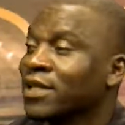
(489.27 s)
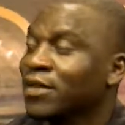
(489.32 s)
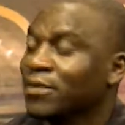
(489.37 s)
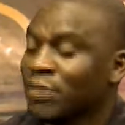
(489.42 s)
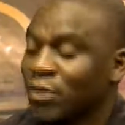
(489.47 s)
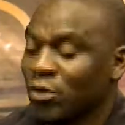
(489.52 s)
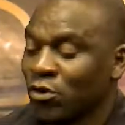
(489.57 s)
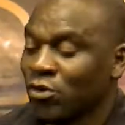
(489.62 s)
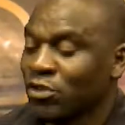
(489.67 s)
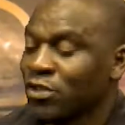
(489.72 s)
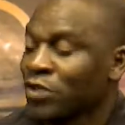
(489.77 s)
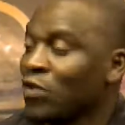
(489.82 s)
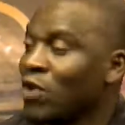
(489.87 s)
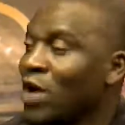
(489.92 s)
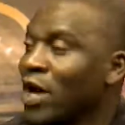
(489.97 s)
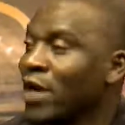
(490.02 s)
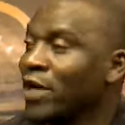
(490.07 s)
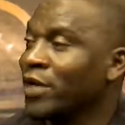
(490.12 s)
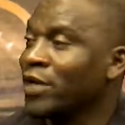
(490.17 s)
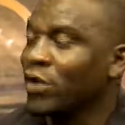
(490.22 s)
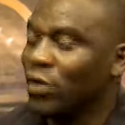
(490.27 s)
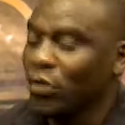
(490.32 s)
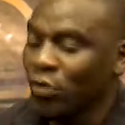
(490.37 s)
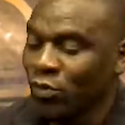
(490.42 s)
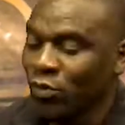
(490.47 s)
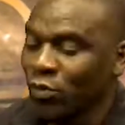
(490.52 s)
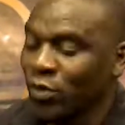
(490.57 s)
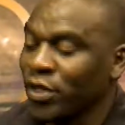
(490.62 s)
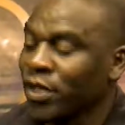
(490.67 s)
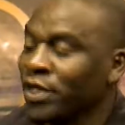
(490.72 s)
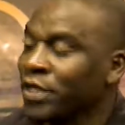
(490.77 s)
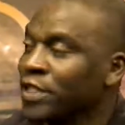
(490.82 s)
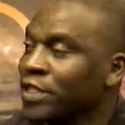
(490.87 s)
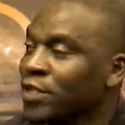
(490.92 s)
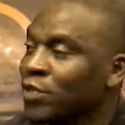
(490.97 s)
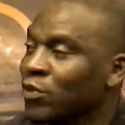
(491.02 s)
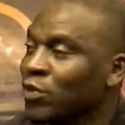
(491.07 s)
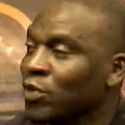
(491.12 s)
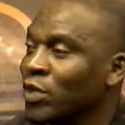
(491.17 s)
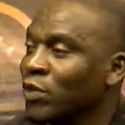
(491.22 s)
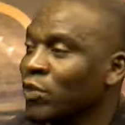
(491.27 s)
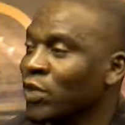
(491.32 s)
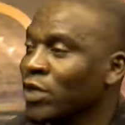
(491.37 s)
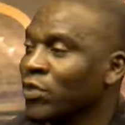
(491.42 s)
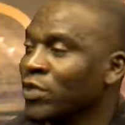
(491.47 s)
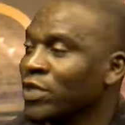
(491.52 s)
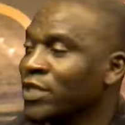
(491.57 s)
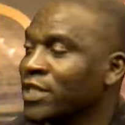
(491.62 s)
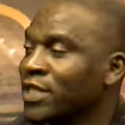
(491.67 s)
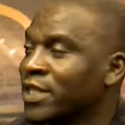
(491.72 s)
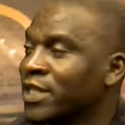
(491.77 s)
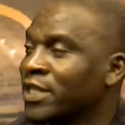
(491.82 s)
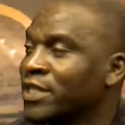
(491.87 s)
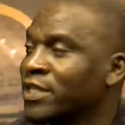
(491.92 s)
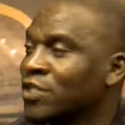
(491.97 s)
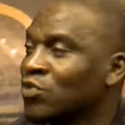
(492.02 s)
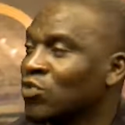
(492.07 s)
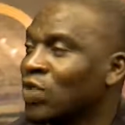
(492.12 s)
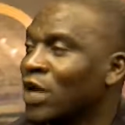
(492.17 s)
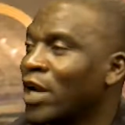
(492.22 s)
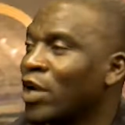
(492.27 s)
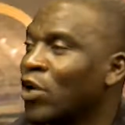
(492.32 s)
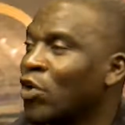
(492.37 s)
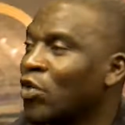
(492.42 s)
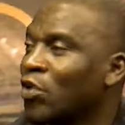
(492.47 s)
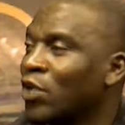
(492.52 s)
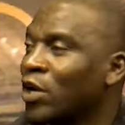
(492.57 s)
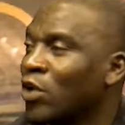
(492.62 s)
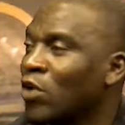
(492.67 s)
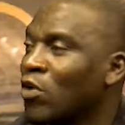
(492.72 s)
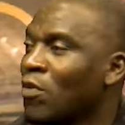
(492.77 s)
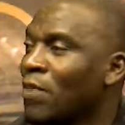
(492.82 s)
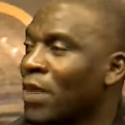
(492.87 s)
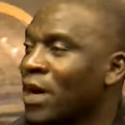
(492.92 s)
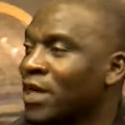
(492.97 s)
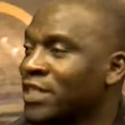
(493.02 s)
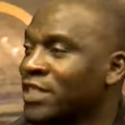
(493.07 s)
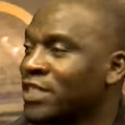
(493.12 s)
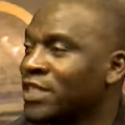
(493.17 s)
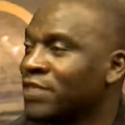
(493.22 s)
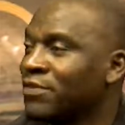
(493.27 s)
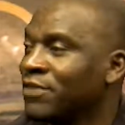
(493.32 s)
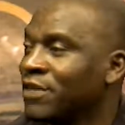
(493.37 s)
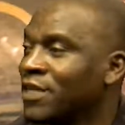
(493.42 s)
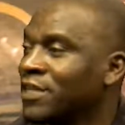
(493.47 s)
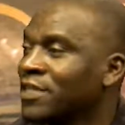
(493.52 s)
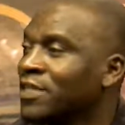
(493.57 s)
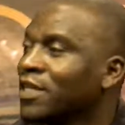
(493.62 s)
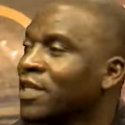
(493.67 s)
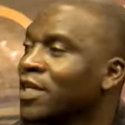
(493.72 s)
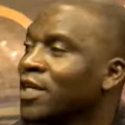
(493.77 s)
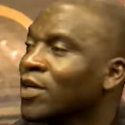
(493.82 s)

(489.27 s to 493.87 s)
Because one, what we say is to unlock a compact defense,